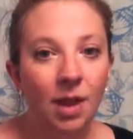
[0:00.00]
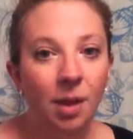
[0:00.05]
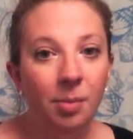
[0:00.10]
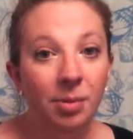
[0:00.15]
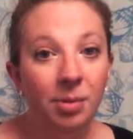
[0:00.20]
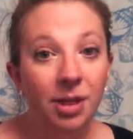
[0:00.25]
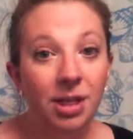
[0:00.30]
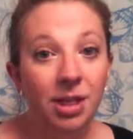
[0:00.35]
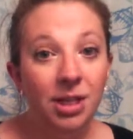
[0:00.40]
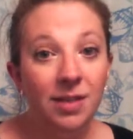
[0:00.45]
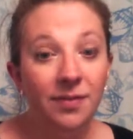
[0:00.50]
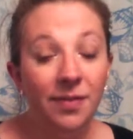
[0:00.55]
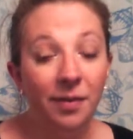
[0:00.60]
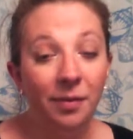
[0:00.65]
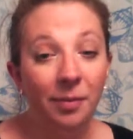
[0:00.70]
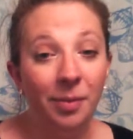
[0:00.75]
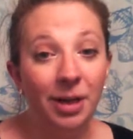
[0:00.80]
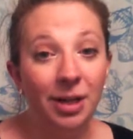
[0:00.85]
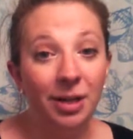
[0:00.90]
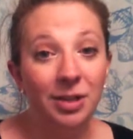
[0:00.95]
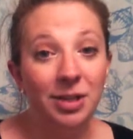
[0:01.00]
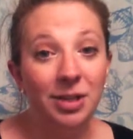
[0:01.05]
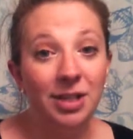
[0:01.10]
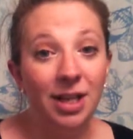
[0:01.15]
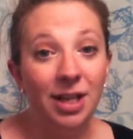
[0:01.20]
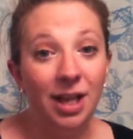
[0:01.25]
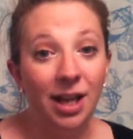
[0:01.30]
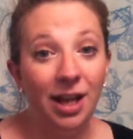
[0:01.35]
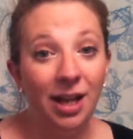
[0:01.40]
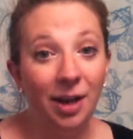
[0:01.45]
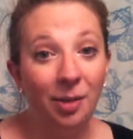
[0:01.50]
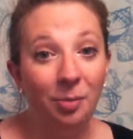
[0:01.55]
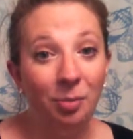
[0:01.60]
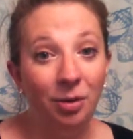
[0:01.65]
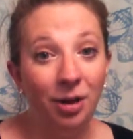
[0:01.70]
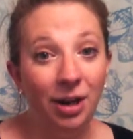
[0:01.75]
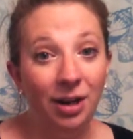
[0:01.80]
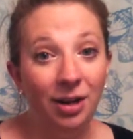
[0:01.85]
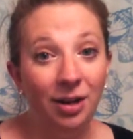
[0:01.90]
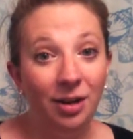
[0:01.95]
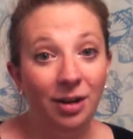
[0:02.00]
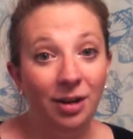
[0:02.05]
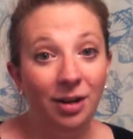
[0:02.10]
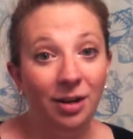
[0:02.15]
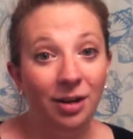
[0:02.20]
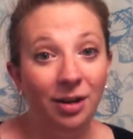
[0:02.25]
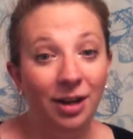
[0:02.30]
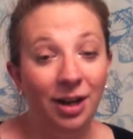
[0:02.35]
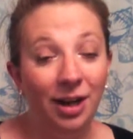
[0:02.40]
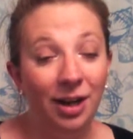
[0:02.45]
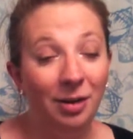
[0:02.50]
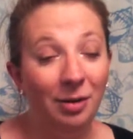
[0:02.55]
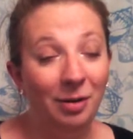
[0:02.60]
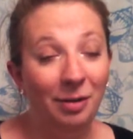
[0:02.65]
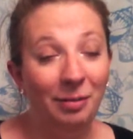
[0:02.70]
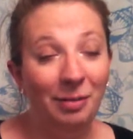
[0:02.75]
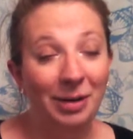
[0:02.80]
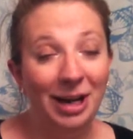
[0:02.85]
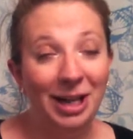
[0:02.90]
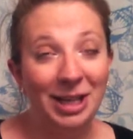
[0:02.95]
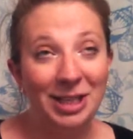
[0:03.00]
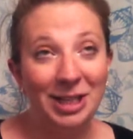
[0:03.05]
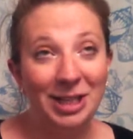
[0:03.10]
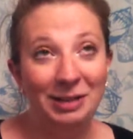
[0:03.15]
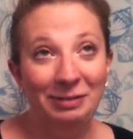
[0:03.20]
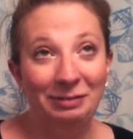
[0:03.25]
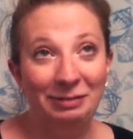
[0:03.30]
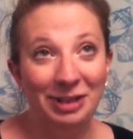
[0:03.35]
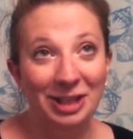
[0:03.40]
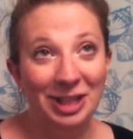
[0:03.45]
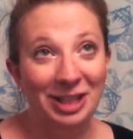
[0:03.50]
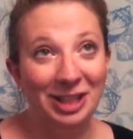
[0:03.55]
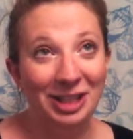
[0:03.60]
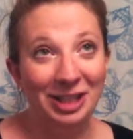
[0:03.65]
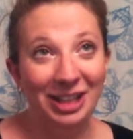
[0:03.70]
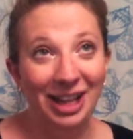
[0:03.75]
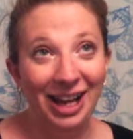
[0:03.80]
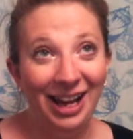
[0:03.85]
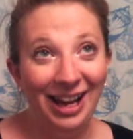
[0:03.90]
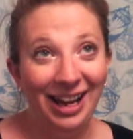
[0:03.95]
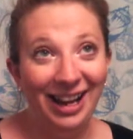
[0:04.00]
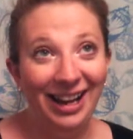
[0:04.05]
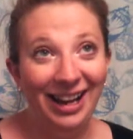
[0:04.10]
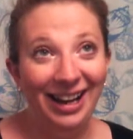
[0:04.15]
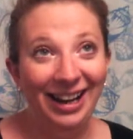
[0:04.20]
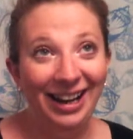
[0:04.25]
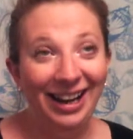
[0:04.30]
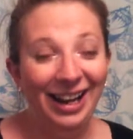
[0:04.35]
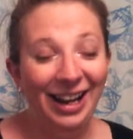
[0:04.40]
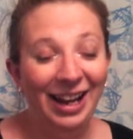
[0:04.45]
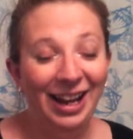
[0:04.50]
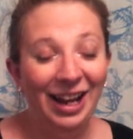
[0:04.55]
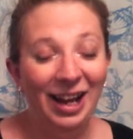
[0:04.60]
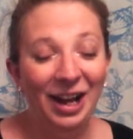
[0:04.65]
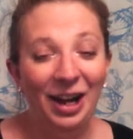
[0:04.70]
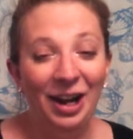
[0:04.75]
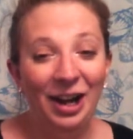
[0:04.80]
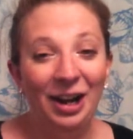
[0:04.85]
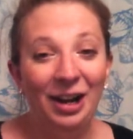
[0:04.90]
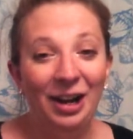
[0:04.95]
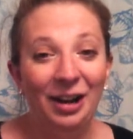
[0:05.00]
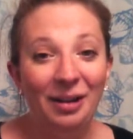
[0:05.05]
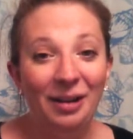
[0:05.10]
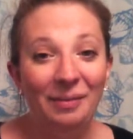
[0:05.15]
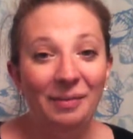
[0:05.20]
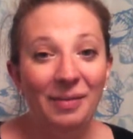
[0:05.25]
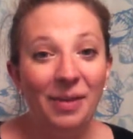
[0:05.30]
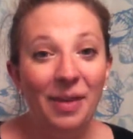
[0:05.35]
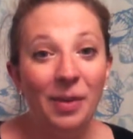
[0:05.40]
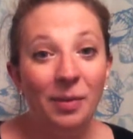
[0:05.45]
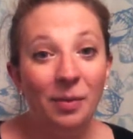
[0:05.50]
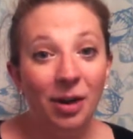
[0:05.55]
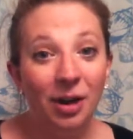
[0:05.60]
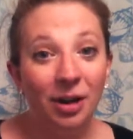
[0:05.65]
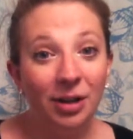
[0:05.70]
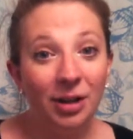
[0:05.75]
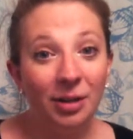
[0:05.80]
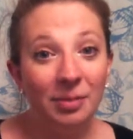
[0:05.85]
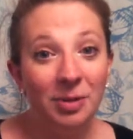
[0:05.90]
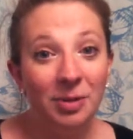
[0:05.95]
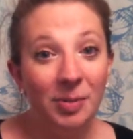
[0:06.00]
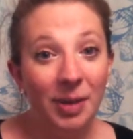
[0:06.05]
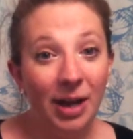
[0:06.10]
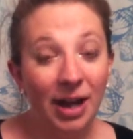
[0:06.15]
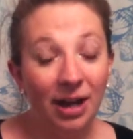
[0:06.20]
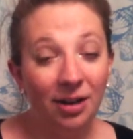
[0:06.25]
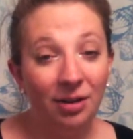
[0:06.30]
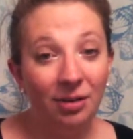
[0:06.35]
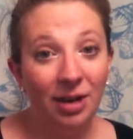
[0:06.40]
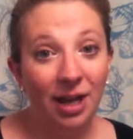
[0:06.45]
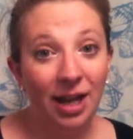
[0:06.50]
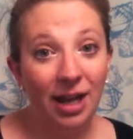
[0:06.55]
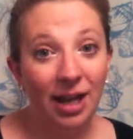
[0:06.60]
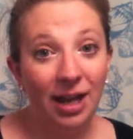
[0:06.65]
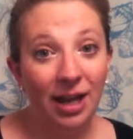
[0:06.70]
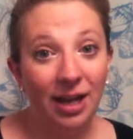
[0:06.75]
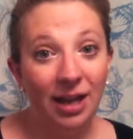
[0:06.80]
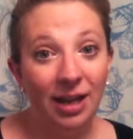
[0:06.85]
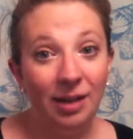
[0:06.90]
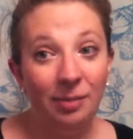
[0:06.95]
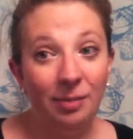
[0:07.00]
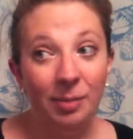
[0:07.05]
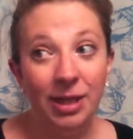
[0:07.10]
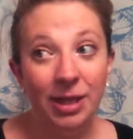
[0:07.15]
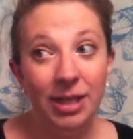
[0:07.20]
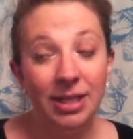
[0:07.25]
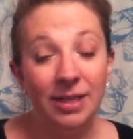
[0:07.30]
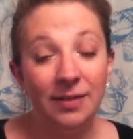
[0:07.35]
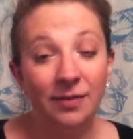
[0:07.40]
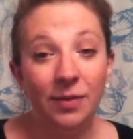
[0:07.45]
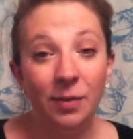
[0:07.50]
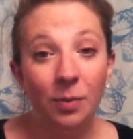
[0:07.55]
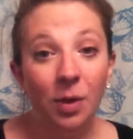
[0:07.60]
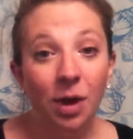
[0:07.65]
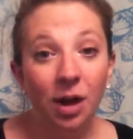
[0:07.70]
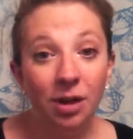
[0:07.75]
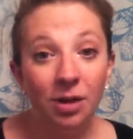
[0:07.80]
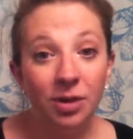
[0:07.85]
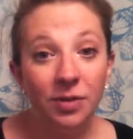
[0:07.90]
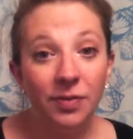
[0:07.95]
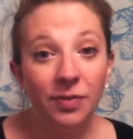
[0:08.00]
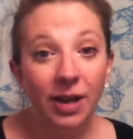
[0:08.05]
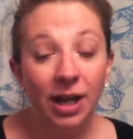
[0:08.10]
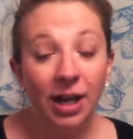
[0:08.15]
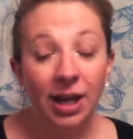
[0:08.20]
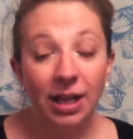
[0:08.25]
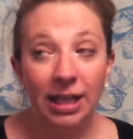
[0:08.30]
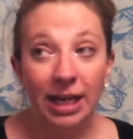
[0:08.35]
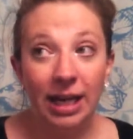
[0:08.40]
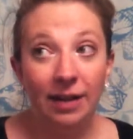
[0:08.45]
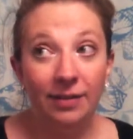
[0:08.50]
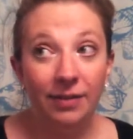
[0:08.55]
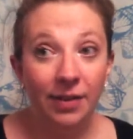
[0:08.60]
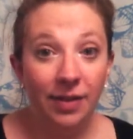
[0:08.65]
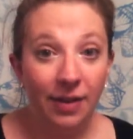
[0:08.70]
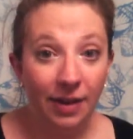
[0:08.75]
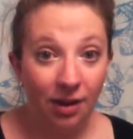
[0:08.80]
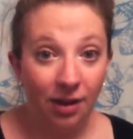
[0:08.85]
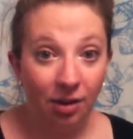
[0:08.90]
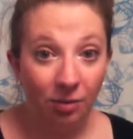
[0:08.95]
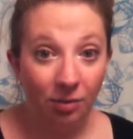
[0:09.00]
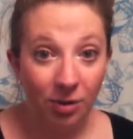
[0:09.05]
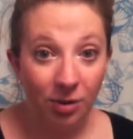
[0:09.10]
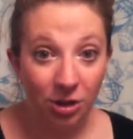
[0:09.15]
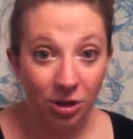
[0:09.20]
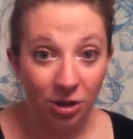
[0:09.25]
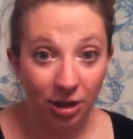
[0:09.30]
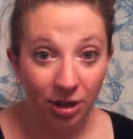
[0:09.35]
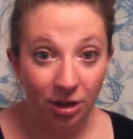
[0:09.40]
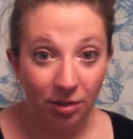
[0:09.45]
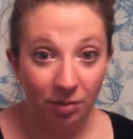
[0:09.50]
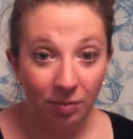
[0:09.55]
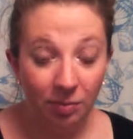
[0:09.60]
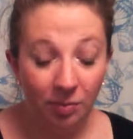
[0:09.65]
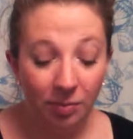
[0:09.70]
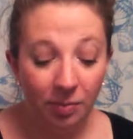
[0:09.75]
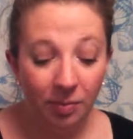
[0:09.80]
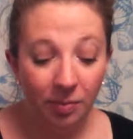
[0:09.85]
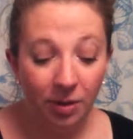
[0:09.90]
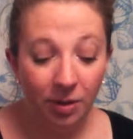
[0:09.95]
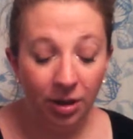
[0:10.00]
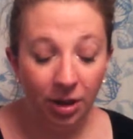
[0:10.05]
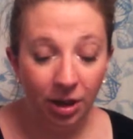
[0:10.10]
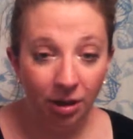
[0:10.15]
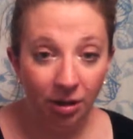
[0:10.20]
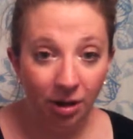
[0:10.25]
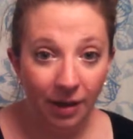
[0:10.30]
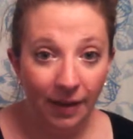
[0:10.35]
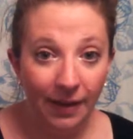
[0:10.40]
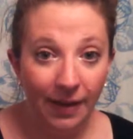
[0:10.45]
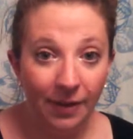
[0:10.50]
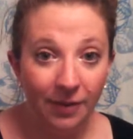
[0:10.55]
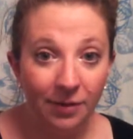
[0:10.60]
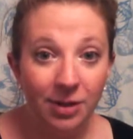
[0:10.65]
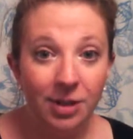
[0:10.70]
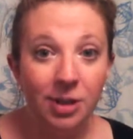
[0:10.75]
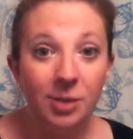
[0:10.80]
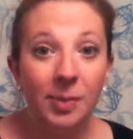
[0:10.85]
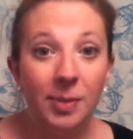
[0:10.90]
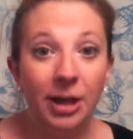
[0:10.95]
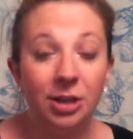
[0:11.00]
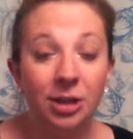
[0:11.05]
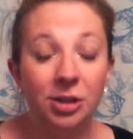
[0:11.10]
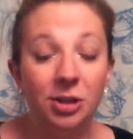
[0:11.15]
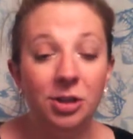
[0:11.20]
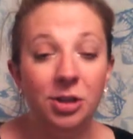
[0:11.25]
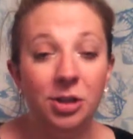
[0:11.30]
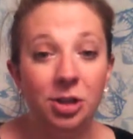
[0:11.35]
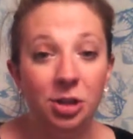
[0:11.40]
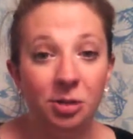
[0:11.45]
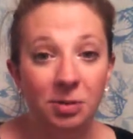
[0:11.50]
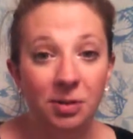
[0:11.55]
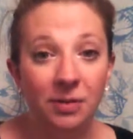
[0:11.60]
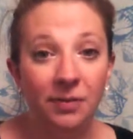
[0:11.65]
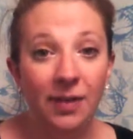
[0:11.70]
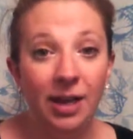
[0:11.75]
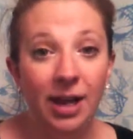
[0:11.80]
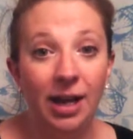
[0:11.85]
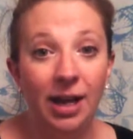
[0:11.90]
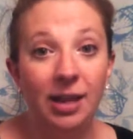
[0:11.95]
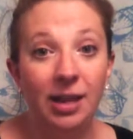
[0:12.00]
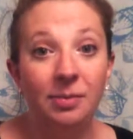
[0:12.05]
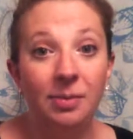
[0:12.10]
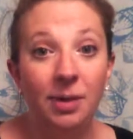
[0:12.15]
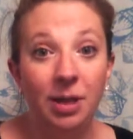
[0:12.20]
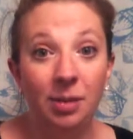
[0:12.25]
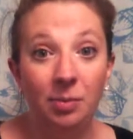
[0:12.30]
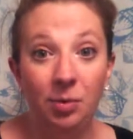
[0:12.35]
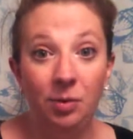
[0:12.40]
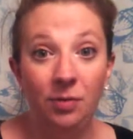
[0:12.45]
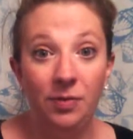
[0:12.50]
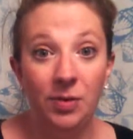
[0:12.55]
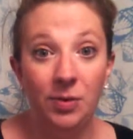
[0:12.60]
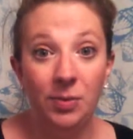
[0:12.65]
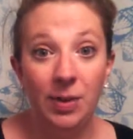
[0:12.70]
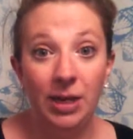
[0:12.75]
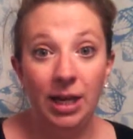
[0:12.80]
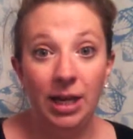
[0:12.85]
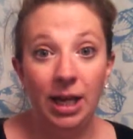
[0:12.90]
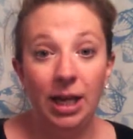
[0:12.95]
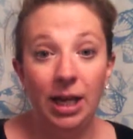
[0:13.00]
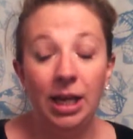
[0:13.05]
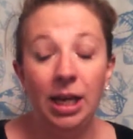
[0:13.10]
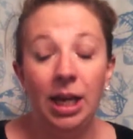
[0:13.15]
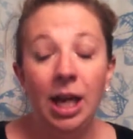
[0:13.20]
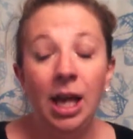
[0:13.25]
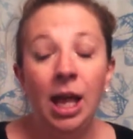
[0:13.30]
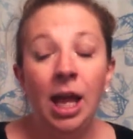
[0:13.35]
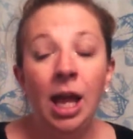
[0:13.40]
please, if everybody could say a prayer. I know I've been asking for this a lot, that the water comes back okay, because if the water's fine, then everything, we should clear all the other inspections. It should be fine, and we can move this weekend.